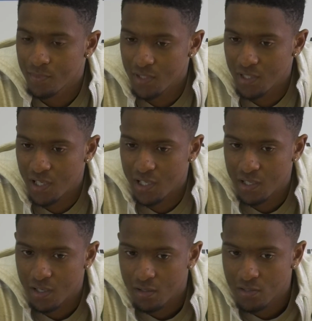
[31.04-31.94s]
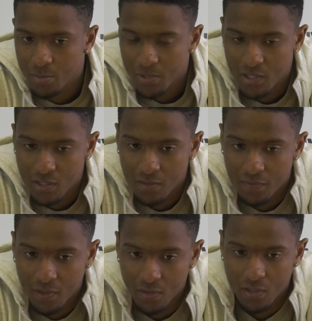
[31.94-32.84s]
Yeah, 100%. I
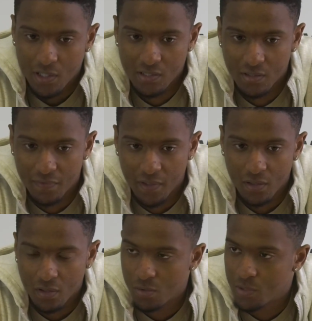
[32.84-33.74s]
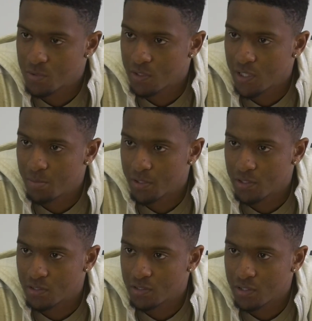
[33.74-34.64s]
think as a defender, you always want to keep a
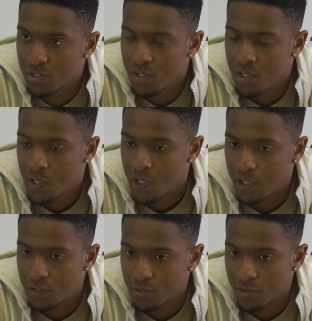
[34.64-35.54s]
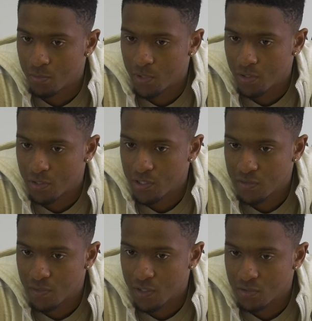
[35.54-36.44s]
clean sheet. And, you know, when you
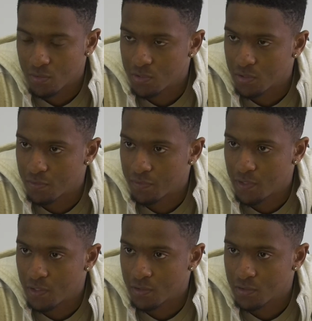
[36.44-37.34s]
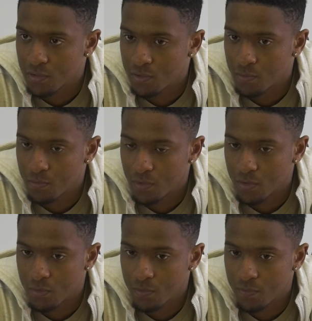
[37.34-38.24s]
achieve that, it's always a good feeling. So, you
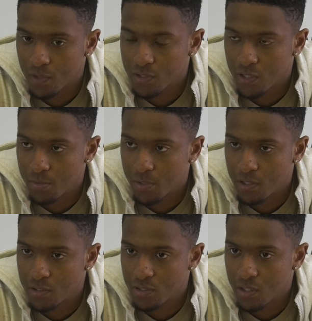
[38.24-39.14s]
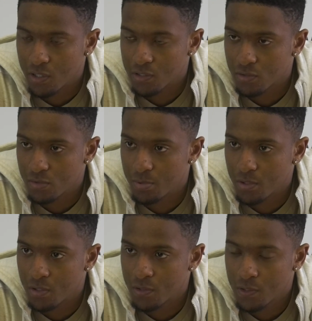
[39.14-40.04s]
know, for us to keep a clean sheet against
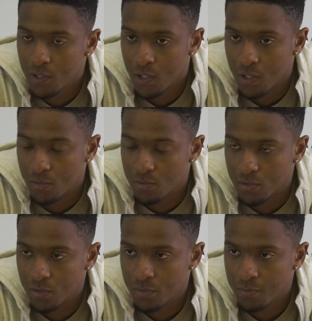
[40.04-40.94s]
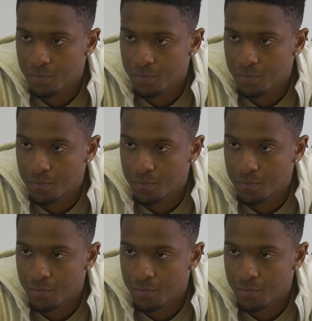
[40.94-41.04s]
QPR, it was good.